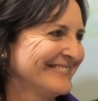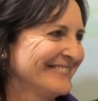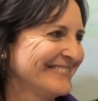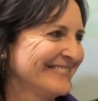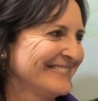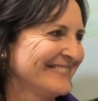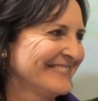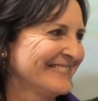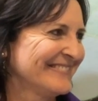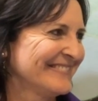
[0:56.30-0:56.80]

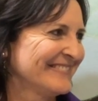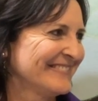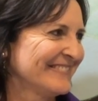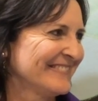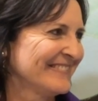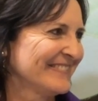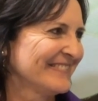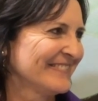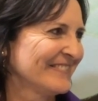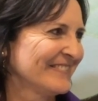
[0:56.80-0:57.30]

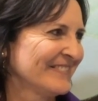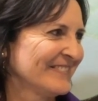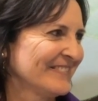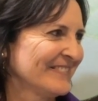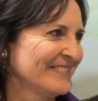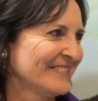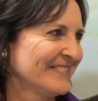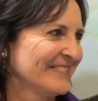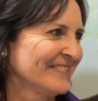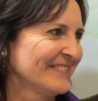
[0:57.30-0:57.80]

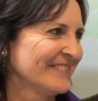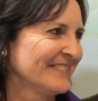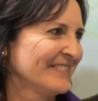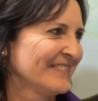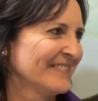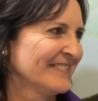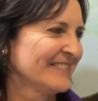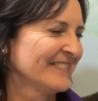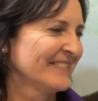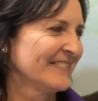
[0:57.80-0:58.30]

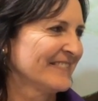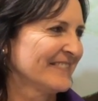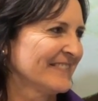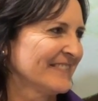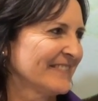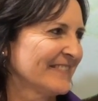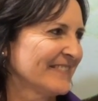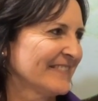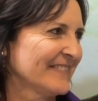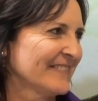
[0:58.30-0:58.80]

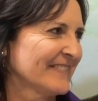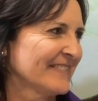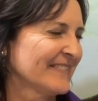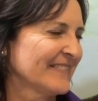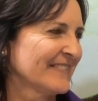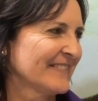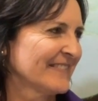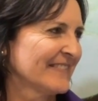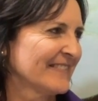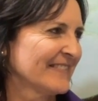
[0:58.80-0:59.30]

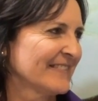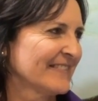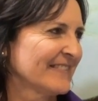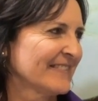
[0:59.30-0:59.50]
(not speaking)